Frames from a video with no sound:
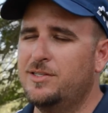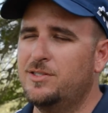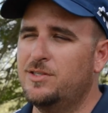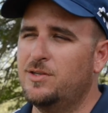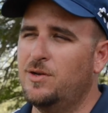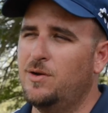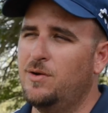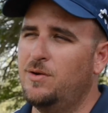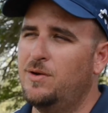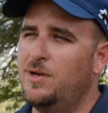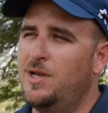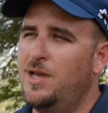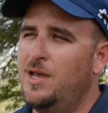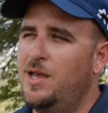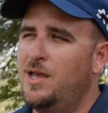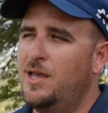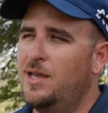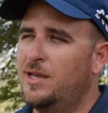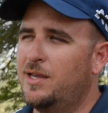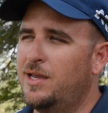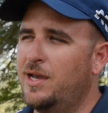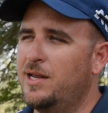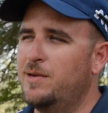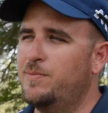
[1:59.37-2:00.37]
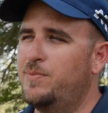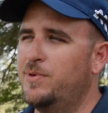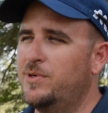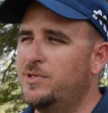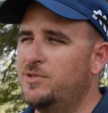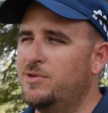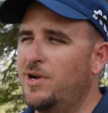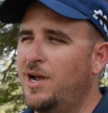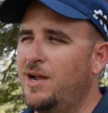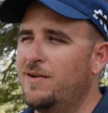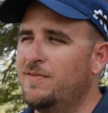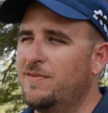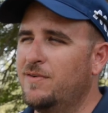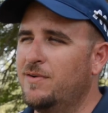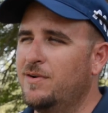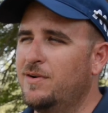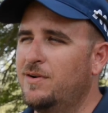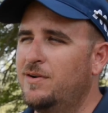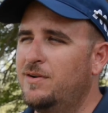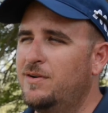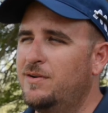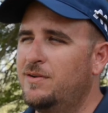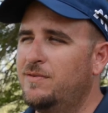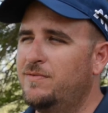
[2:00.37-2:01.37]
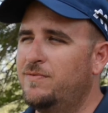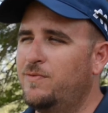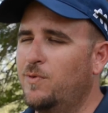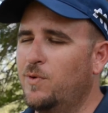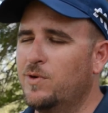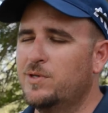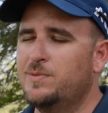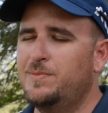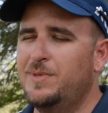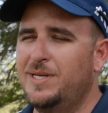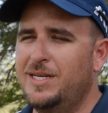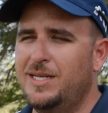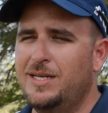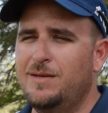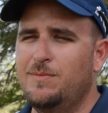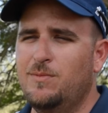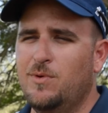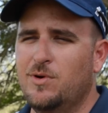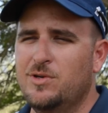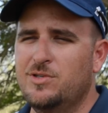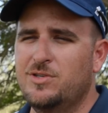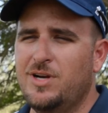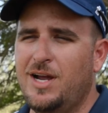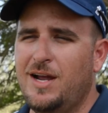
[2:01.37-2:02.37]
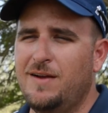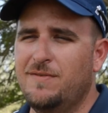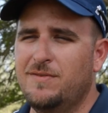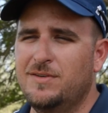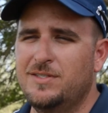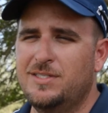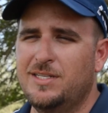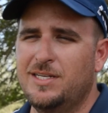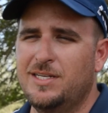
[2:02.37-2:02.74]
so it kind of forced me to hit more drivers